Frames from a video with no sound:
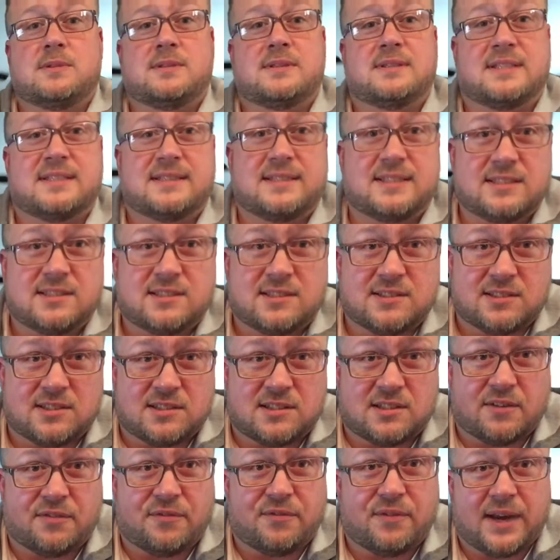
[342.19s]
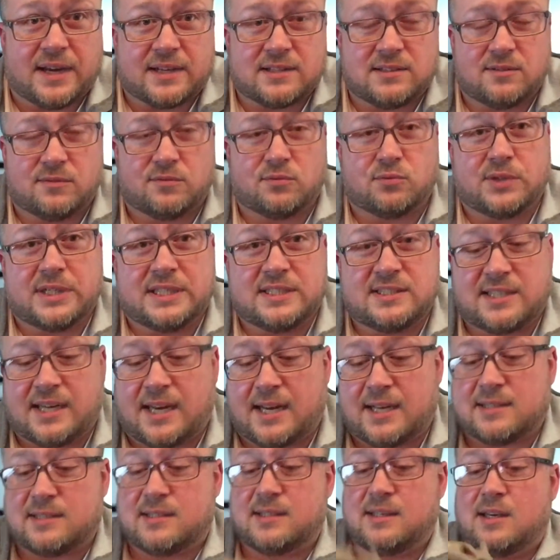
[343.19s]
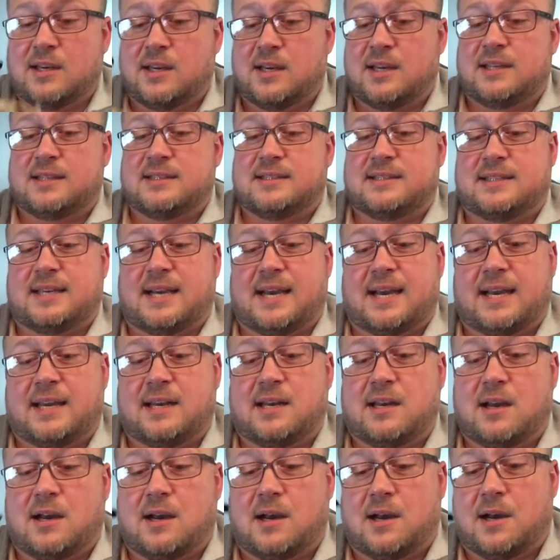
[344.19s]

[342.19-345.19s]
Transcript: that this is a defective reject that